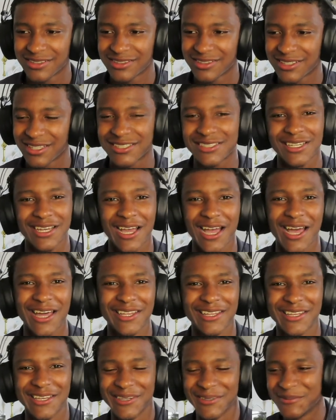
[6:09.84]
That's an
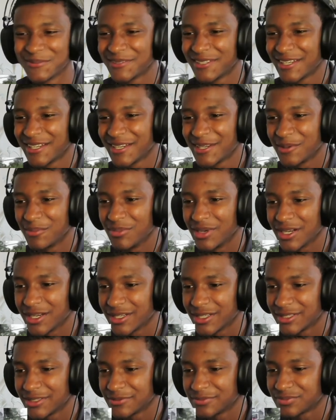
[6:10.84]
ad lib. But
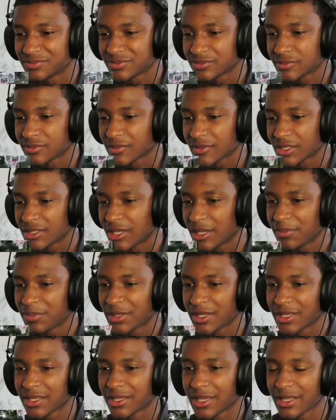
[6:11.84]
I
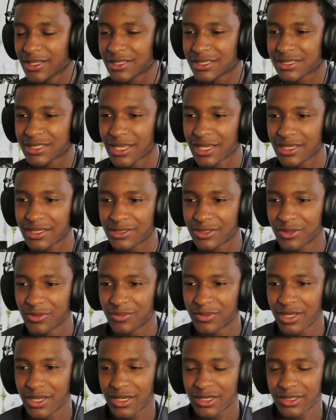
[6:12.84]
play LSK,
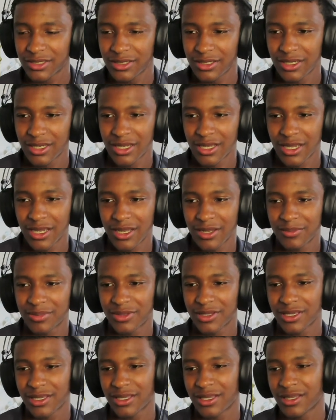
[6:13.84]
don't matter. I
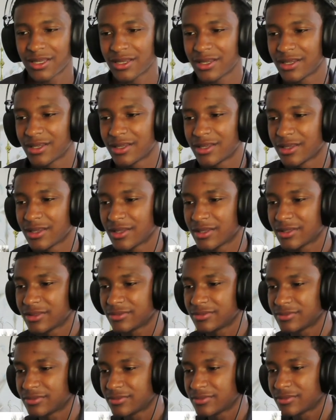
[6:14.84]
play
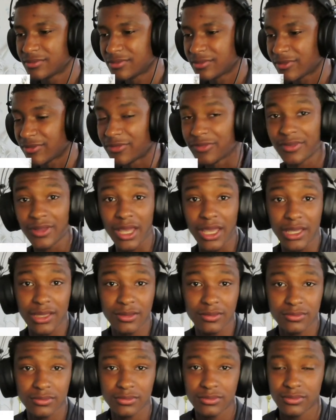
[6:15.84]

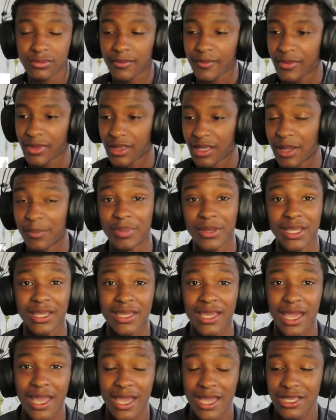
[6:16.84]
Flight. I play
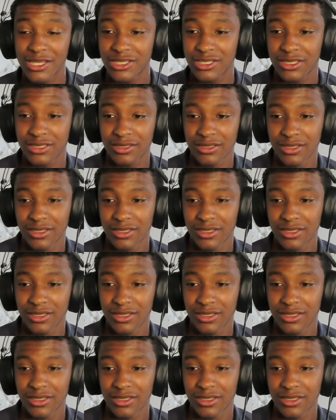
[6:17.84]
Cash.